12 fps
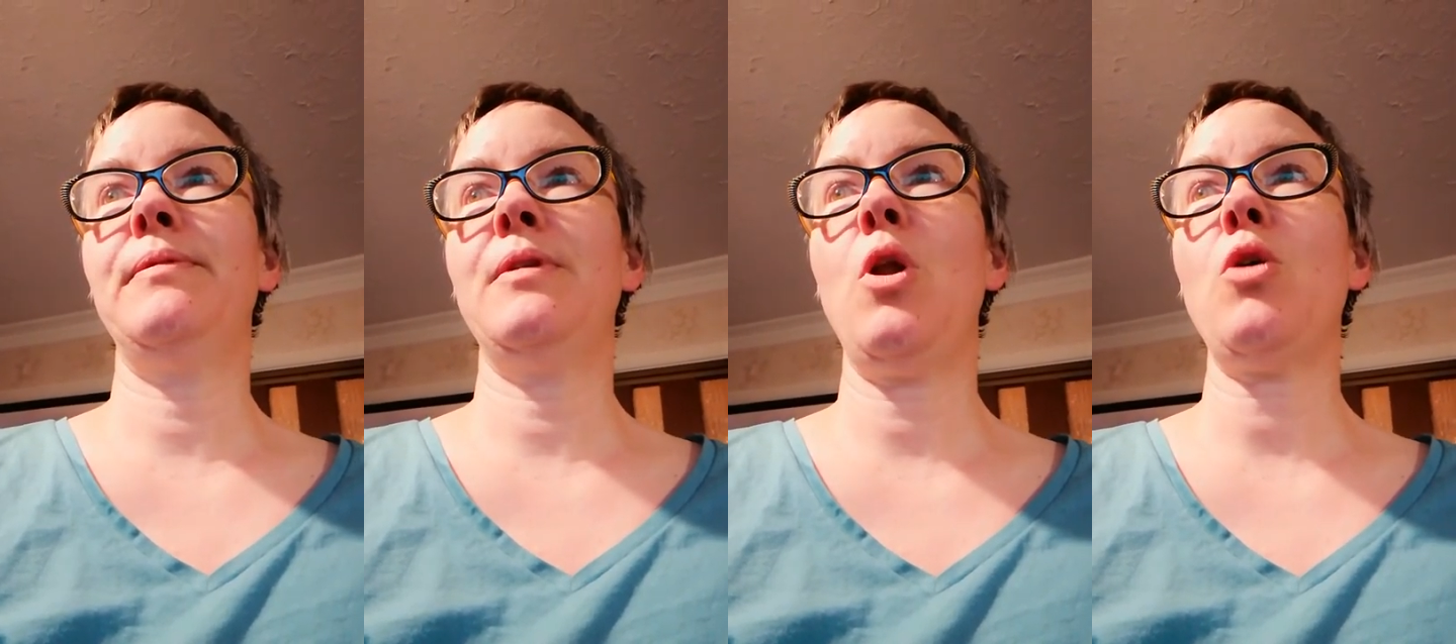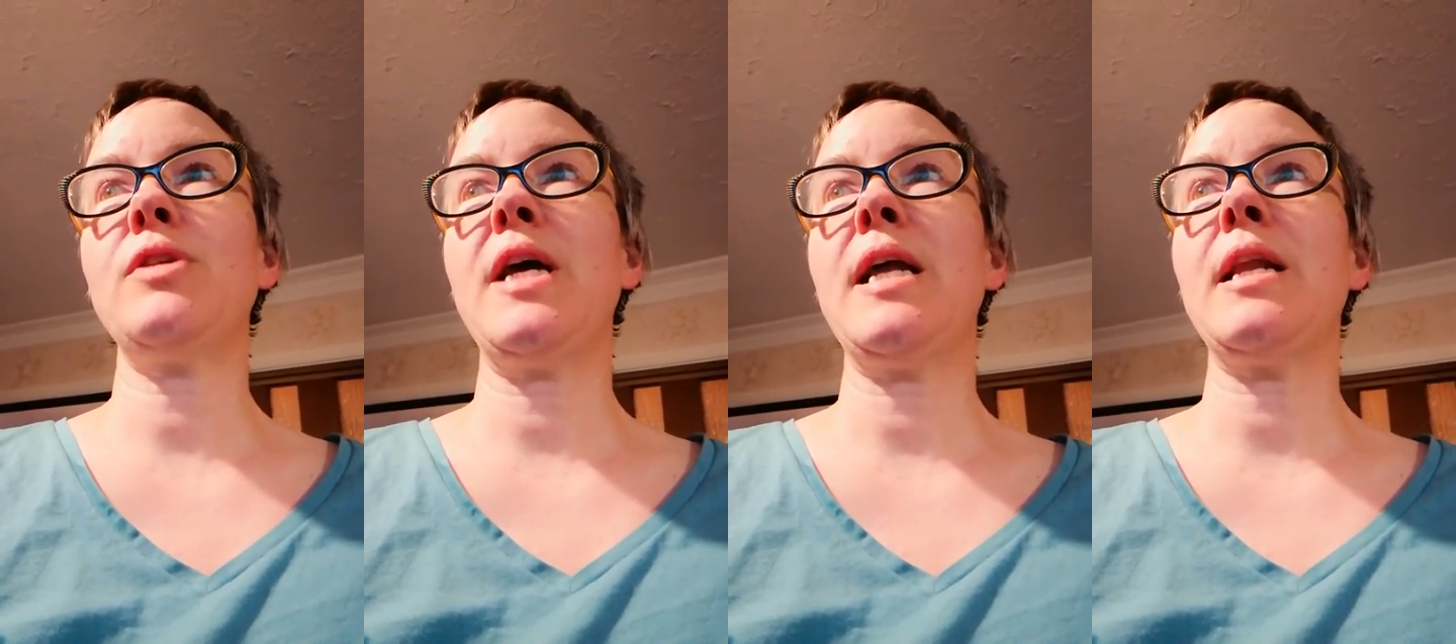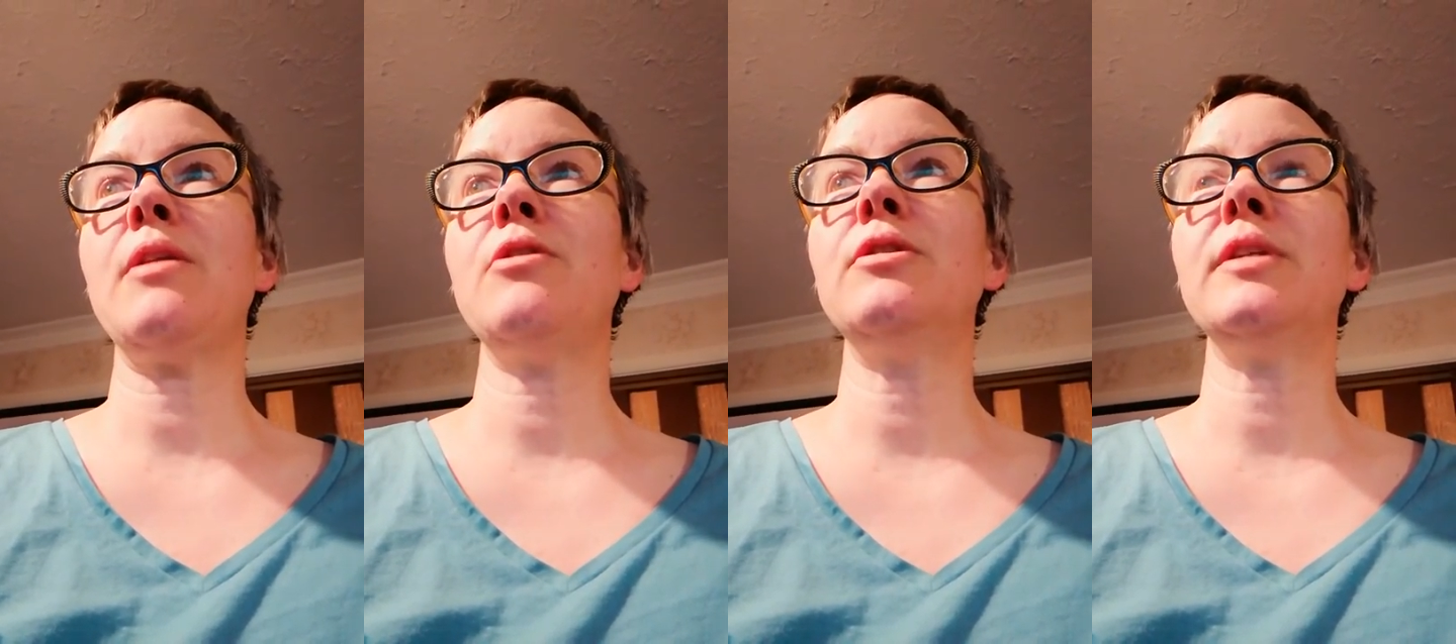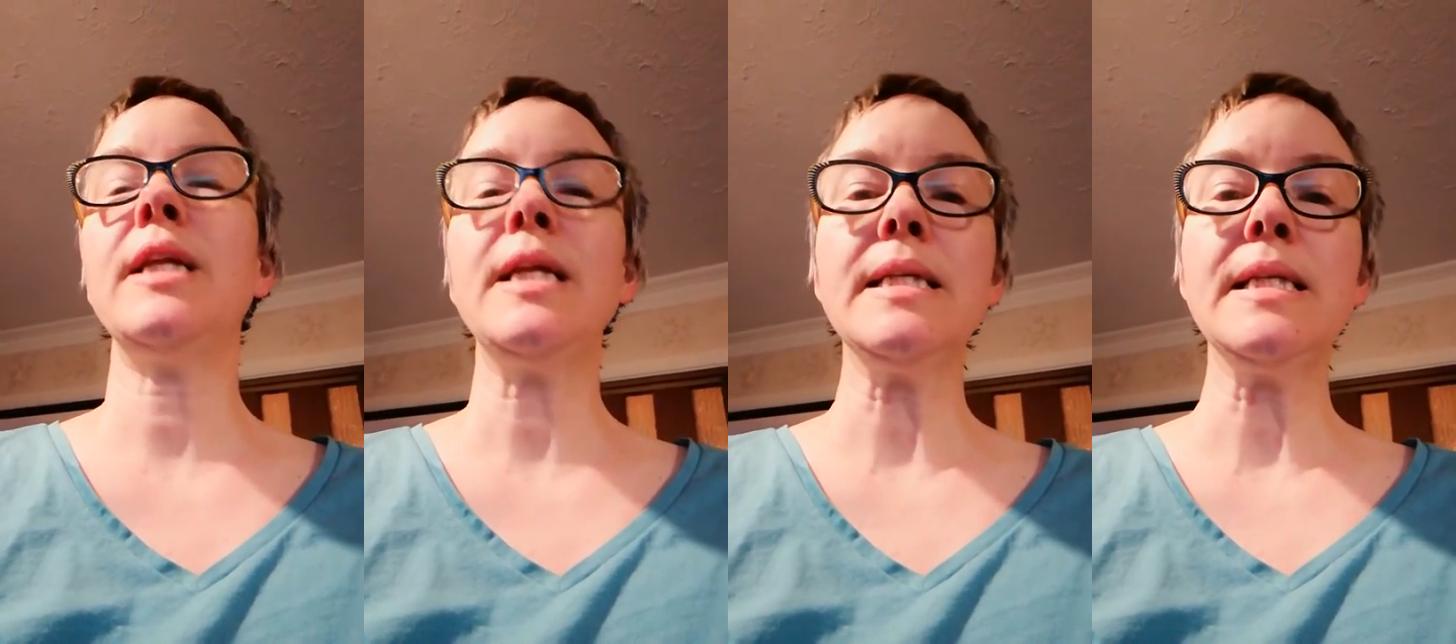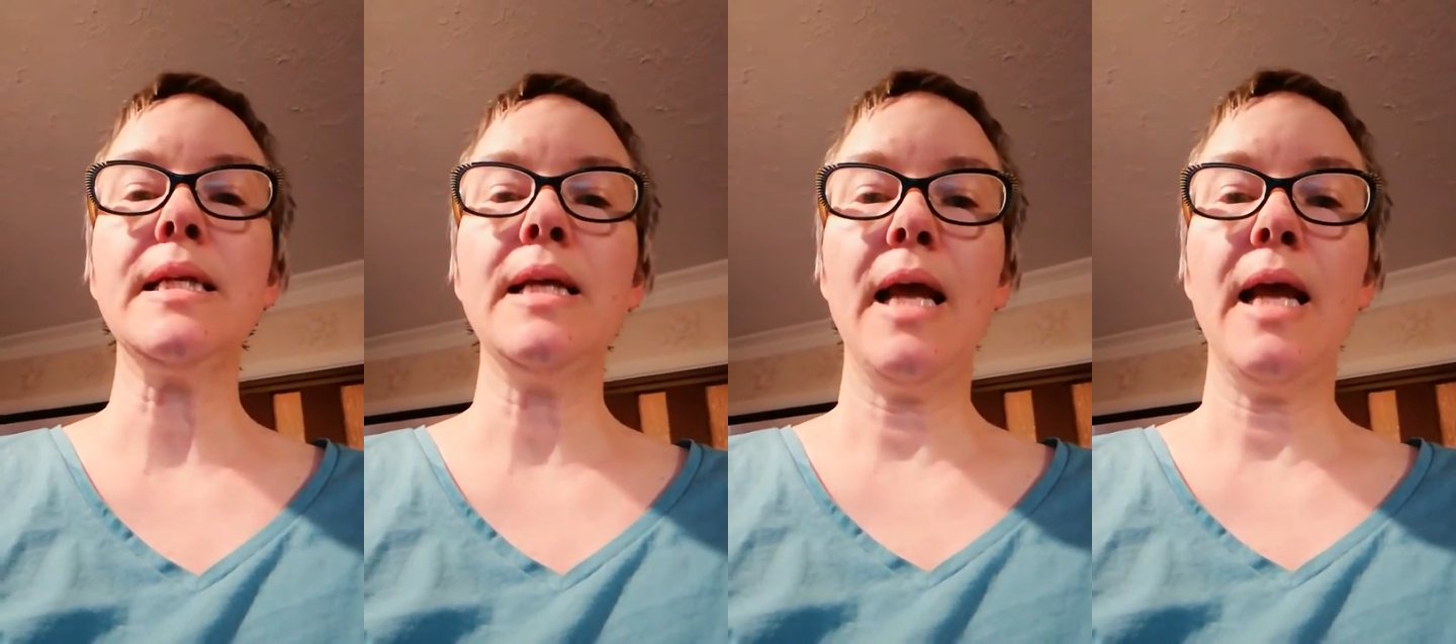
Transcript: lockdown in New Zealand.